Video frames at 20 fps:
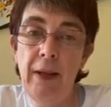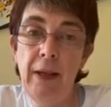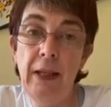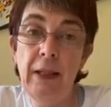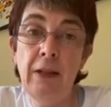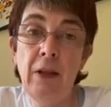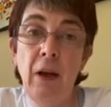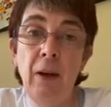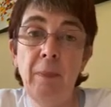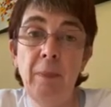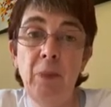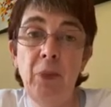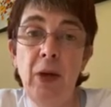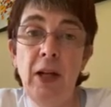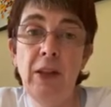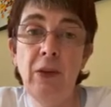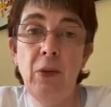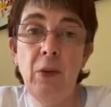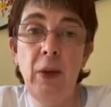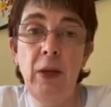Its hot
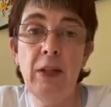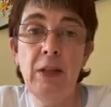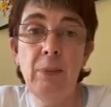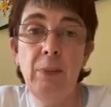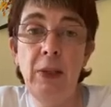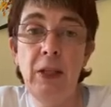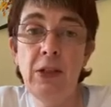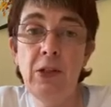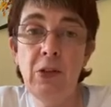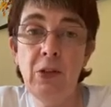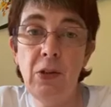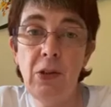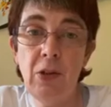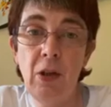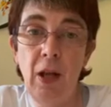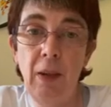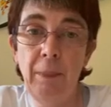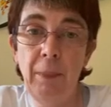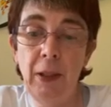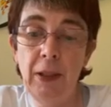breath raised blisters
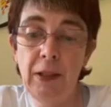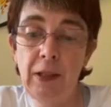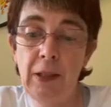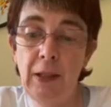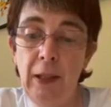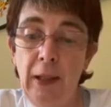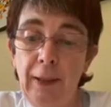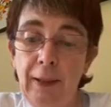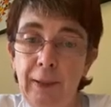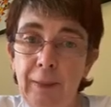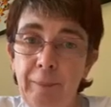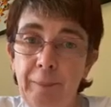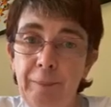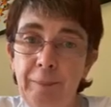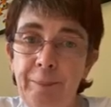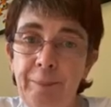on my skin.